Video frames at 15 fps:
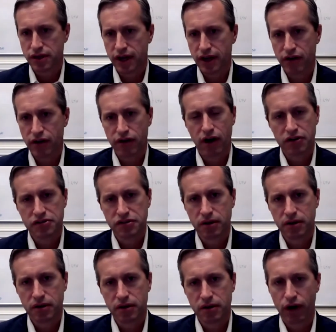There are some
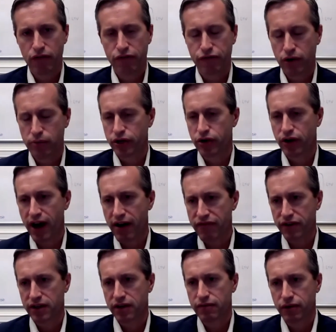what we call
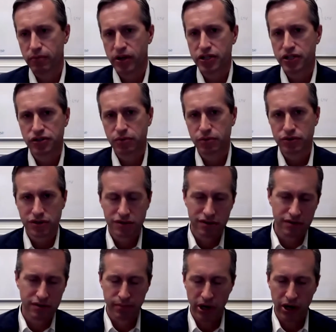firmographic information, which is the
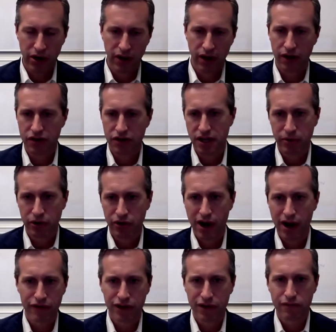parallel to
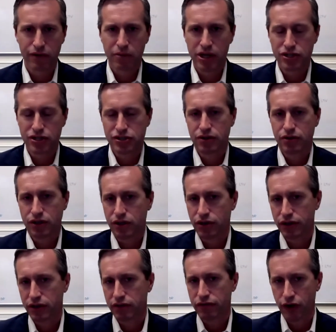demographic information. You can look
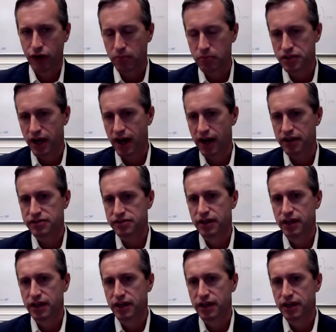at firm size,